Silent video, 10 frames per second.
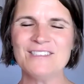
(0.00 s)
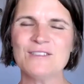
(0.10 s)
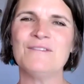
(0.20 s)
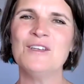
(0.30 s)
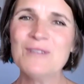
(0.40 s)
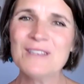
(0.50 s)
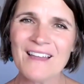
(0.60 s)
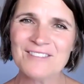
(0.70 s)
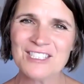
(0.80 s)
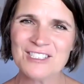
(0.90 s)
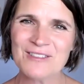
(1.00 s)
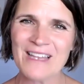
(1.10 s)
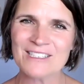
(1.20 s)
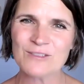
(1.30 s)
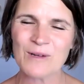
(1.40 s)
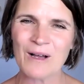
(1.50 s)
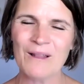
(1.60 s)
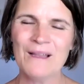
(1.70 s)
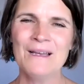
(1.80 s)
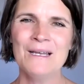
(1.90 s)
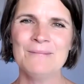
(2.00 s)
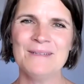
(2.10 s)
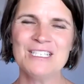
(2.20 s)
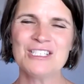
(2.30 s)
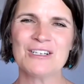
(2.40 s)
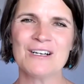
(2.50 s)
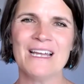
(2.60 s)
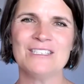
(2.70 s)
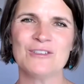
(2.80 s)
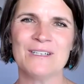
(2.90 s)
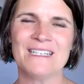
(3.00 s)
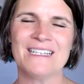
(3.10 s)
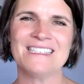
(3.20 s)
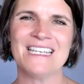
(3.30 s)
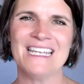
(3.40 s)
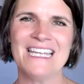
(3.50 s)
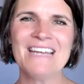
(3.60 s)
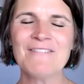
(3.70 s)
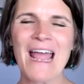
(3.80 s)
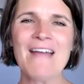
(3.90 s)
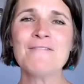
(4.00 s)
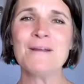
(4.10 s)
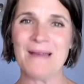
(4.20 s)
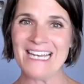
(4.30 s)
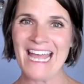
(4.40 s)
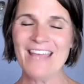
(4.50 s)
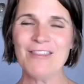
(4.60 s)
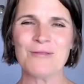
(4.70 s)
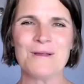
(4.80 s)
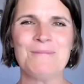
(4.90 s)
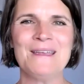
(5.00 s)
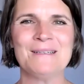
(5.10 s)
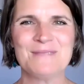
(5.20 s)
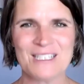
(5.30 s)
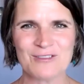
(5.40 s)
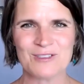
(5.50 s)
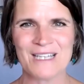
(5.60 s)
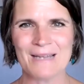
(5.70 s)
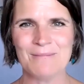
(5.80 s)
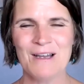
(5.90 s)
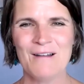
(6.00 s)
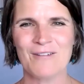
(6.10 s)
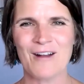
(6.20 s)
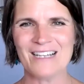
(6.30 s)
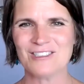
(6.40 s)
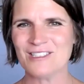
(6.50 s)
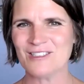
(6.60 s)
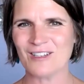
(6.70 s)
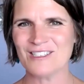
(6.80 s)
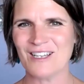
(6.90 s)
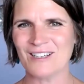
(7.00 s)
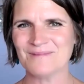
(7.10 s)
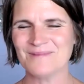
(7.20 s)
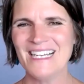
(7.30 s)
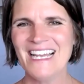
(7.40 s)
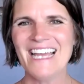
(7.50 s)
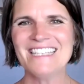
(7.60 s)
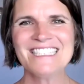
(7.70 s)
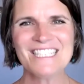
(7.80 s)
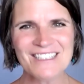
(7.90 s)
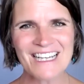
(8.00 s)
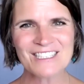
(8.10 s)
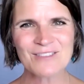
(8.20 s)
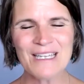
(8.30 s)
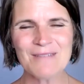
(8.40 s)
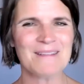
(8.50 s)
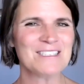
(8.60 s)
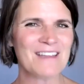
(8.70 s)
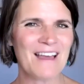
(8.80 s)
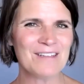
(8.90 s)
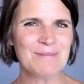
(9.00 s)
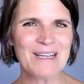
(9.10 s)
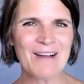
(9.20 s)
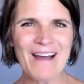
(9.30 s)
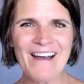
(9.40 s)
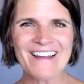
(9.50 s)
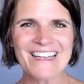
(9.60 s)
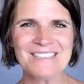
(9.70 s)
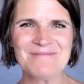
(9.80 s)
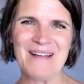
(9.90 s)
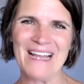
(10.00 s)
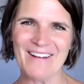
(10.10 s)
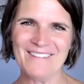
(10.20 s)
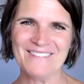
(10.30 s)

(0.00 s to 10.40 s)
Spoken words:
So if you would love to do that as well, be sure and join us every Monday, 3 p.m. Central Time for Ashley's Heart Song. Until next week, much love and a big old hug. Bye, y'all.